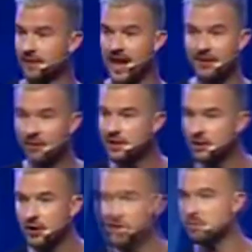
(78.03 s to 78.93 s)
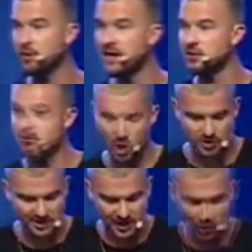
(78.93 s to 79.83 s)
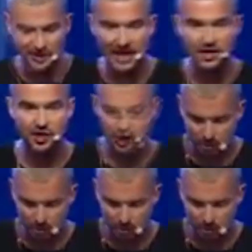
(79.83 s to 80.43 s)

Every dude at this place who knows is in a relationship.